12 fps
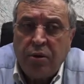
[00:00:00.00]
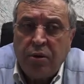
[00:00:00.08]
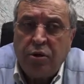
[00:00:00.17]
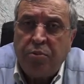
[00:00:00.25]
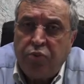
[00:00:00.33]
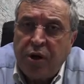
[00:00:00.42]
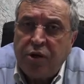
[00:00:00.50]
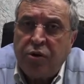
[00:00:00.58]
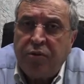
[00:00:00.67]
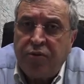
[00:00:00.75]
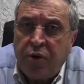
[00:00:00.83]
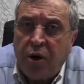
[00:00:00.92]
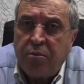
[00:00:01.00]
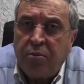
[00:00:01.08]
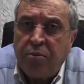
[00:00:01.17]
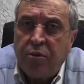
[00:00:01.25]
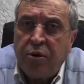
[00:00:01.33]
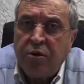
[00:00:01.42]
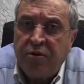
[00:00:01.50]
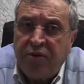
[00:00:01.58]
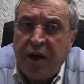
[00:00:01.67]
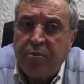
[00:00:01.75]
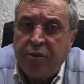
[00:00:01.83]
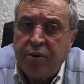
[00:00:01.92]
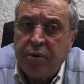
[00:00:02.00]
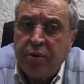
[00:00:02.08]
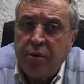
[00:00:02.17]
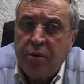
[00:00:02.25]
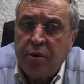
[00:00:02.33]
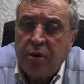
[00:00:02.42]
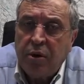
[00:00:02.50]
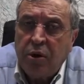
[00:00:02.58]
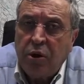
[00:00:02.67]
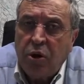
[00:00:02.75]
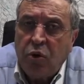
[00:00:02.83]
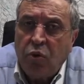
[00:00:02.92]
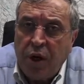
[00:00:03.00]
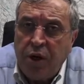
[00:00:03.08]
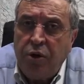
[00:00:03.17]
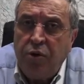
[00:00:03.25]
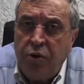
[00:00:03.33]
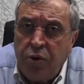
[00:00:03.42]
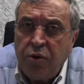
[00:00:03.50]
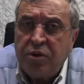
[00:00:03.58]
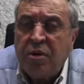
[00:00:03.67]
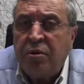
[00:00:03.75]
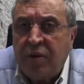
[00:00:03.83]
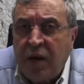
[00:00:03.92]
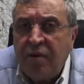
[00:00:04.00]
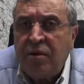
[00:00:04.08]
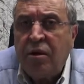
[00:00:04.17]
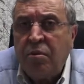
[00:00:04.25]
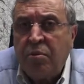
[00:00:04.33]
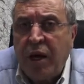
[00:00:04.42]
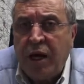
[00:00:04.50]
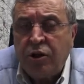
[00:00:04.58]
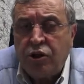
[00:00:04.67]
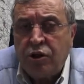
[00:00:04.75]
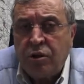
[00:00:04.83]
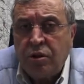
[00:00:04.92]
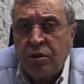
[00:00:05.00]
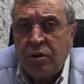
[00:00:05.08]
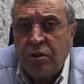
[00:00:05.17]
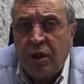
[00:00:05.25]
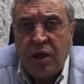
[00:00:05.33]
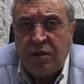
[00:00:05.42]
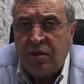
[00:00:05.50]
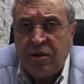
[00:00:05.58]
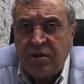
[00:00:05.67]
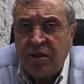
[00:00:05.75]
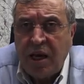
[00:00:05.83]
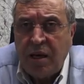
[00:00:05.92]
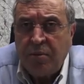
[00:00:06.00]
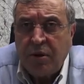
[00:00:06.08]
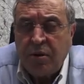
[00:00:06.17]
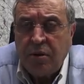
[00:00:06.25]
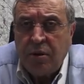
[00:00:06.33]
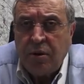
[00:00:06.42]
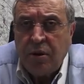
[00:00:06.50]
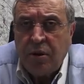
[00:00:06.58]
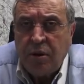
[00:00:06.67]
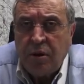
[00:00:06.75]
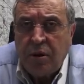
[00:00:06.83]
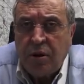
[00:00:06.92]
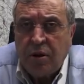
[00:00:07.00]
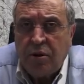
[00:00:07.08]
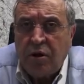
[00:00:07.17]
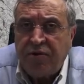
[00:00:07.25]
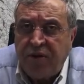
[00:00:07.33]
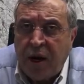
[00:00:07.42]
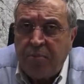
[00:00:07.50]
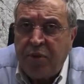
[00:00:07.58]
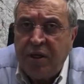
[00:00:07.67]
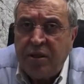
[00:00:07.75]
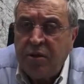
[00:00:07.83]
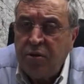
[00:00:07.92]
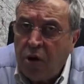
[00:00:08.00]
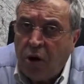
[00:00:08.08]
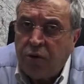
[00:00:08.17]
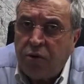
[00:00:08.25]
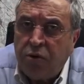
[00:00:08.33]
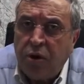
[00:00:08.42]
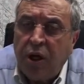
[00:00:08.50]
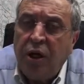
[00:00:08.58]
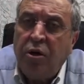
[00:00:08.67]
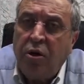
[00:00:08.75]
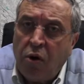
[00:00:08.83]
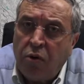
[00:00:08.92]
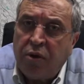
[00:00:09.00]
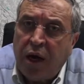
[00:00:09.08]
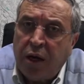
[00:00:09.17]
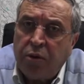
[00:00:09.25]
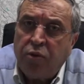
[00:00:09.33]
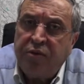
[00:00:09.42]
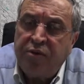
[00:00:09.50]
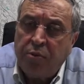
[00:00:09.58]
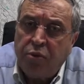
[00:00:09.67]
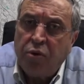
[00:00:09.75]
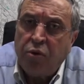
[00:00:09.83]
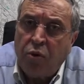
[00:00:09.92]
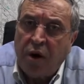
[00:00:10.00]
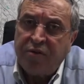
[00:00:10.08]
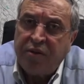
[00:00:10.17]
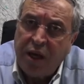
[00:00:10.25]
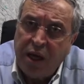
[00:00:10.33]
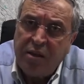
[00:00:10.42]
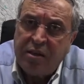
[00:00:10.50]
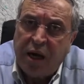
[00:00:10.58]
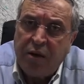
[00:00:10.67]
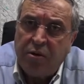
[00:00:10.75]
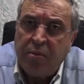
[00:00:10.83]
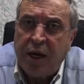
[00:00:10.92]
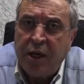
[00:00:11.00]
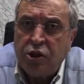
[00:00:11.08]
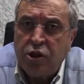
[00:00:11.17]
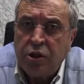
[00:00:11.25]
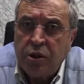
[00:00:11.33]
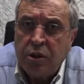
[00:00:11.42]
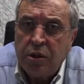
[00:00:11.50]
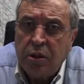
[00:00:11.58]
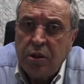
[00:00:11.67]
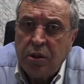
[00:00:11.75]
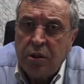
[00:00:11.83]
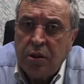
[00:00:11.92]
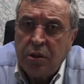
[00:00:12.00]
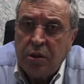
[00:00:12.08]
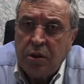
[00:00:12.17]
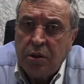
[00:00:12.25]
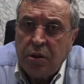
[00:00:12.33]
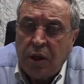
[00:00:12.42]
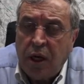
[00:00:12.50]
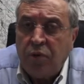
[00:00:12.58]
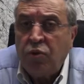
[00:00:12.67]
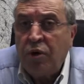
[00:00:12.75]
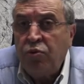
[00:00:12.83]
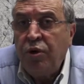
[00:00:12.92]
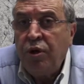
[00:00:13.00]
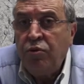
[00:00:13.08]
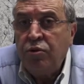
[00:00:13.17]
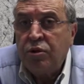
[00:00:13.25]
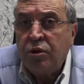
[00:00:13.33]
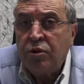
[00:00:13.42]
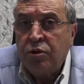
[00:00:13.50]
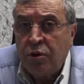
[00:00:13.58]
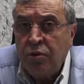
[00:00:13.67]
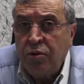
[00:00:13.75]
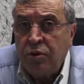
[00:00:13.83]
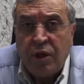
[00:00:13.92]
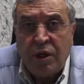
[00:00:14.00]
the pressure from the flap. When you use a titanium mesh, it's the same. The flap is not in contact with the bone graft inside the mesh. And when we use screws,